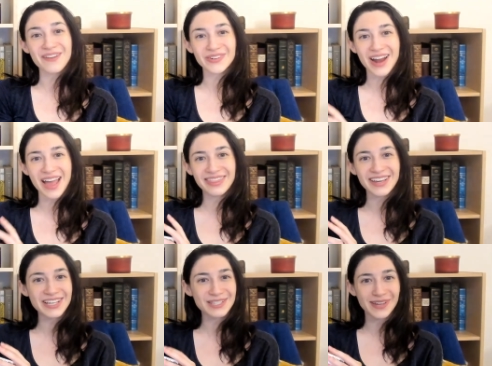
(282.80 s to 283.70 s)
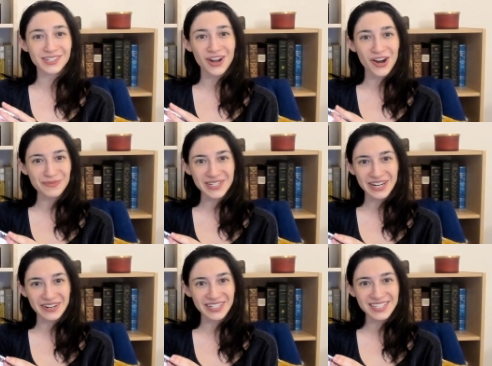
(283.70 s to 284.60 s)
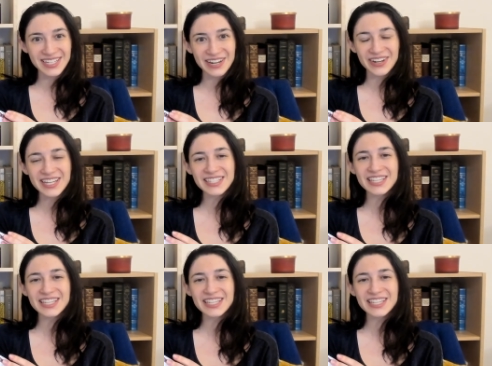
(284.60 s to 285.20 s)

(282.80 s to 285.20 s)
read the His Dark Materials series,